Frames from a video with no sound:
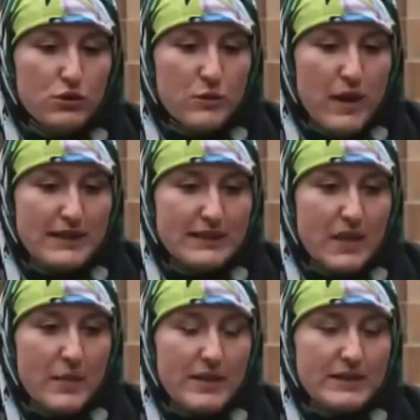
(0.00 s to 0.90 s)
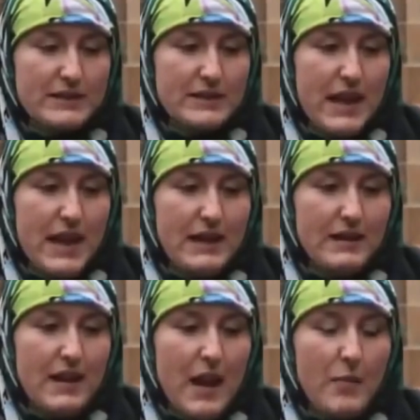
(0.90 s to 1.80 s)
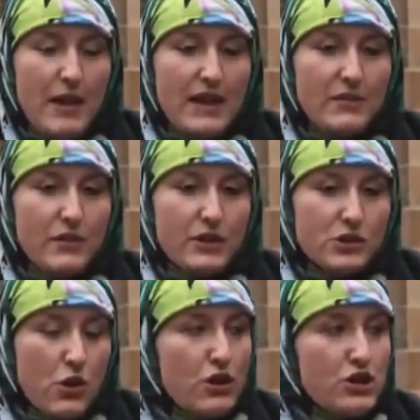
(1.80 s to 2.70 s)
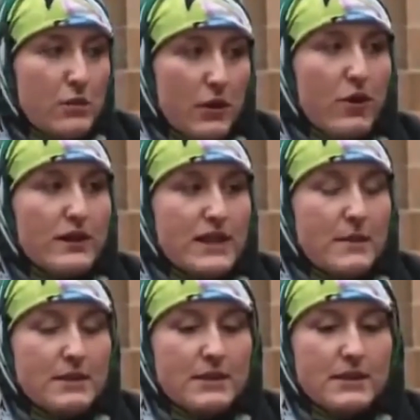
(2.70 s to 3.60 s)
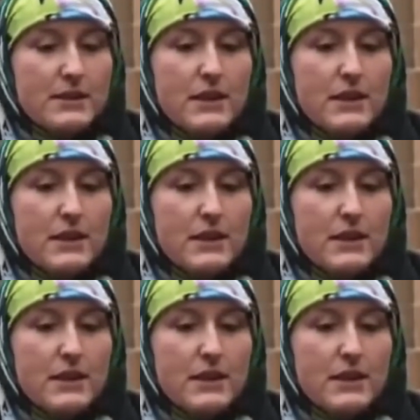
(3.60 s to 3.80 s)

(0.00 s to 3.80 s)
was told about a syllabus and mm-hmm. I applied for a scholarship and I got accepted.